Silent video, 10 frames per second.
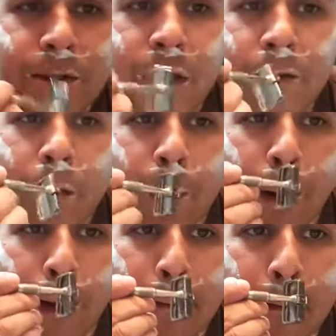shaving cream right
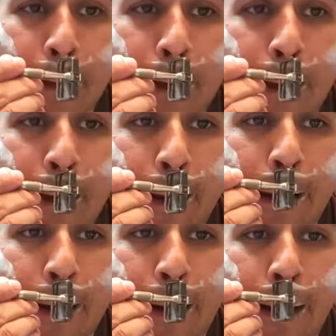there, I'm going to
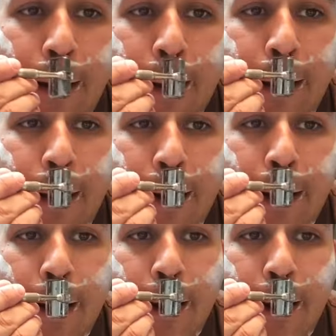lightly hit it.